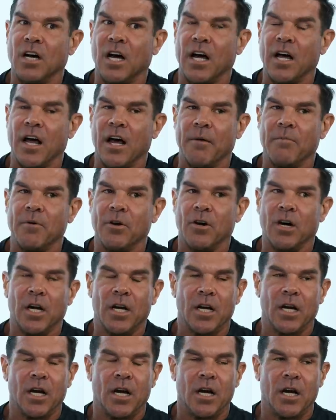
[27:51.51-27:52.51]
I, am
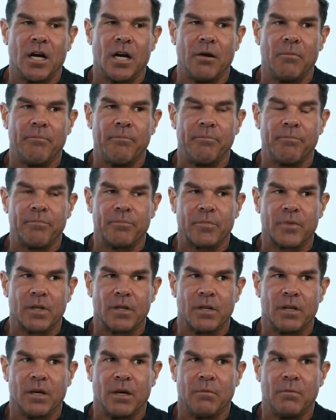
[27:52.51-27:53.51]
not um
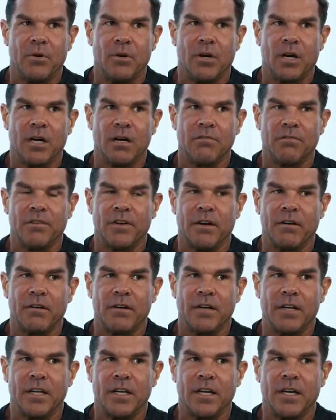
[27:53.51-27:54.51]
I'm not
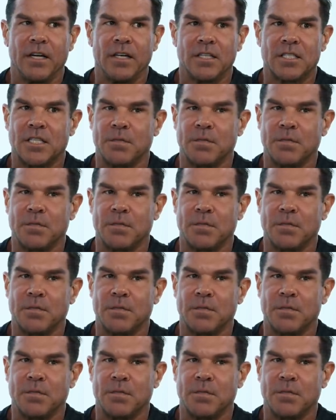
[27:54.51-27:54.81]
very uh,